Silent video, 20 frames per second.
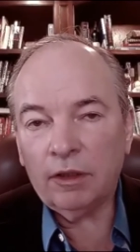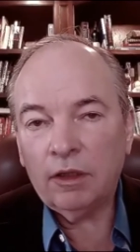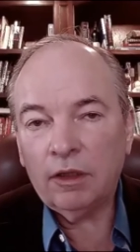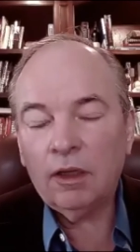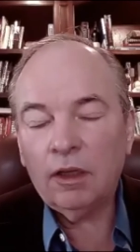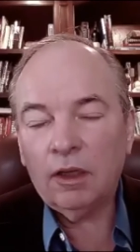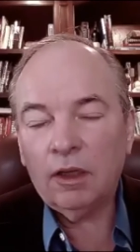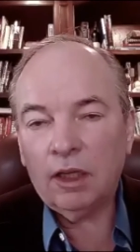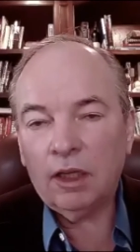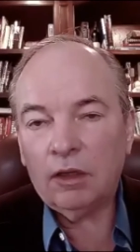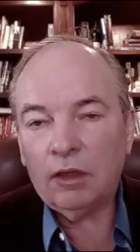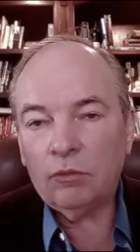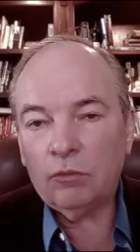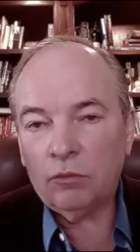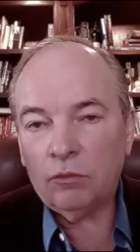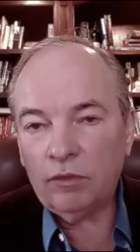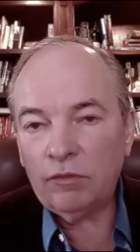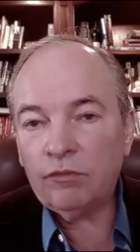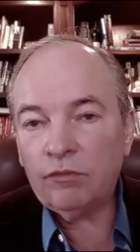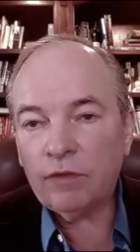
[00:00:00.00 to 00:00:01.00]
And we
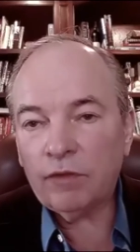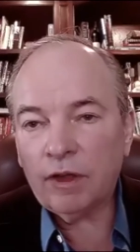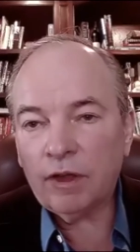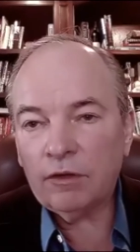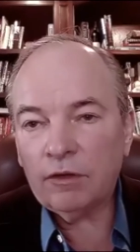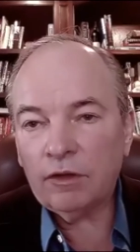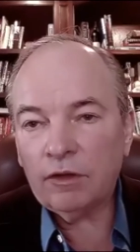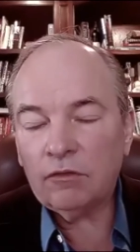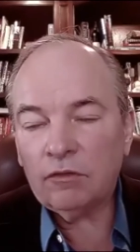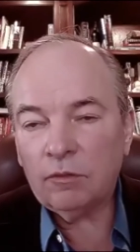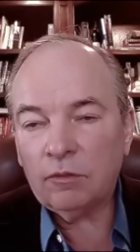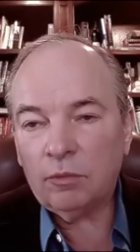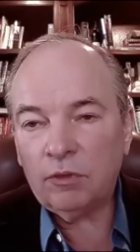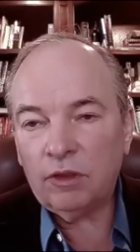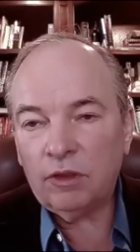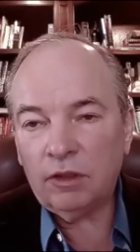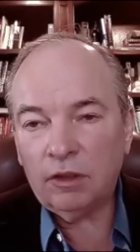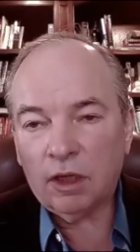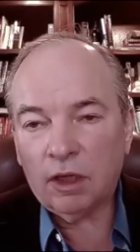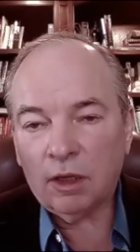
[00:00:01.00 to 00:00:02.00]
found it to be,
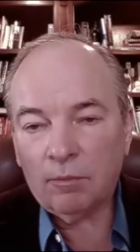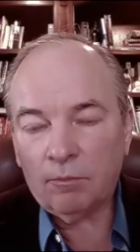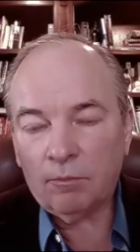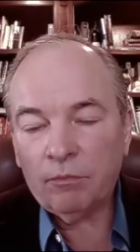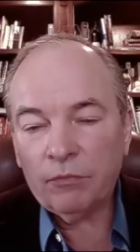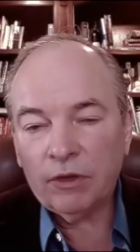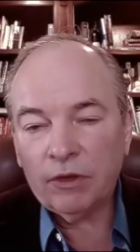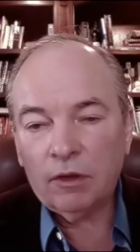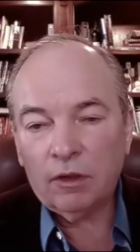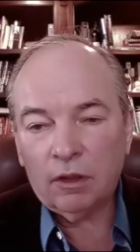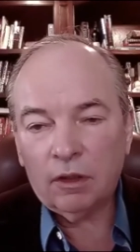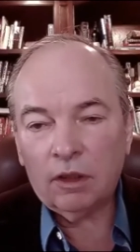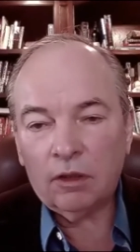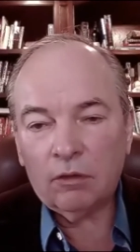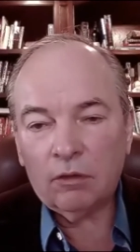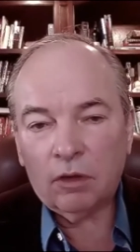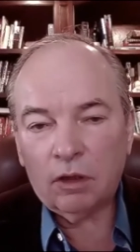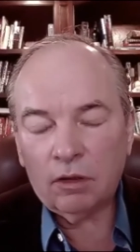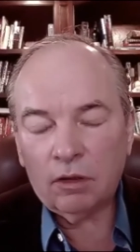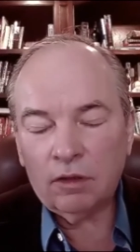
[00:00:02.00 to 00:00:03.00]

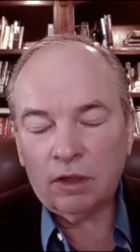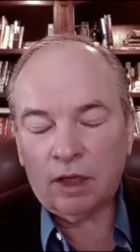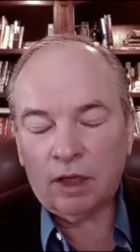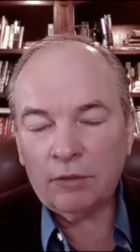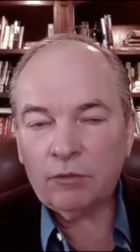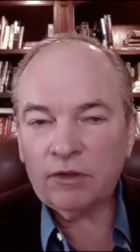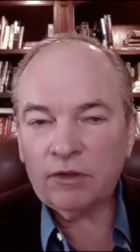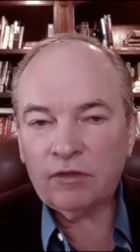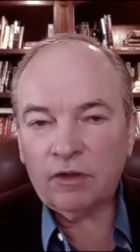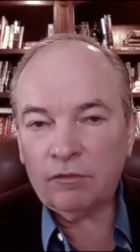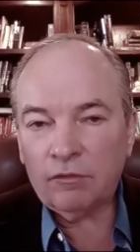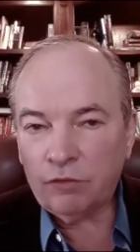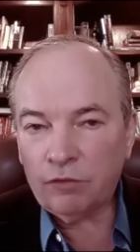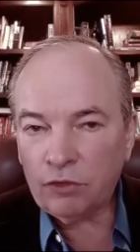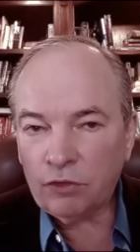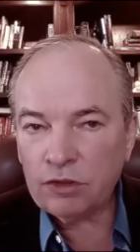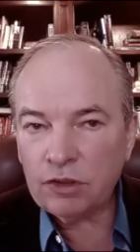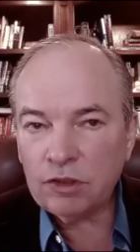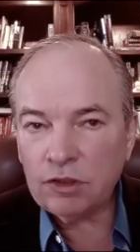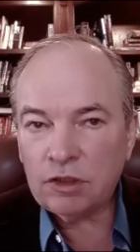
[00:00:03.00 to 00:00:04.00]
I don't want to say virgin
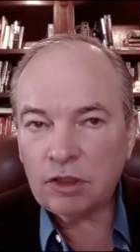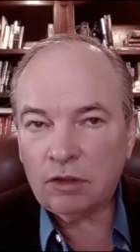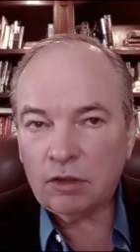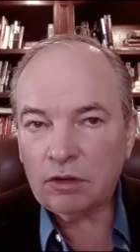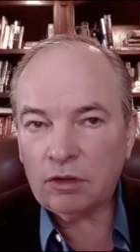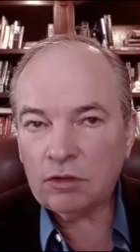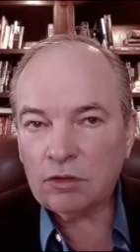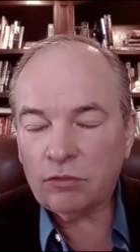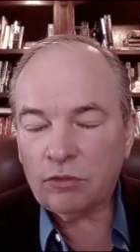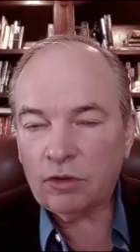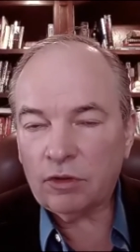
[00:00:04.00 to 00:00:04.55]
territory,